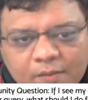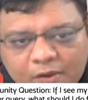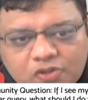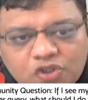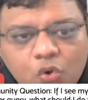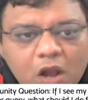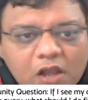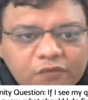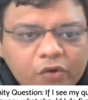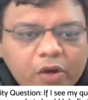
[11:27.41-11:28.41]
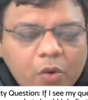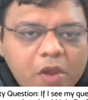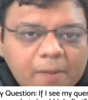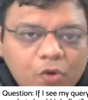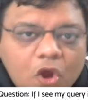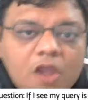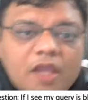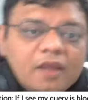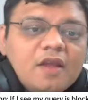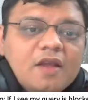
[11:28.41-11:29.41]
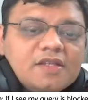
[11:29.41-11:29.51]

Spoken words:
because you asked for a query blocking.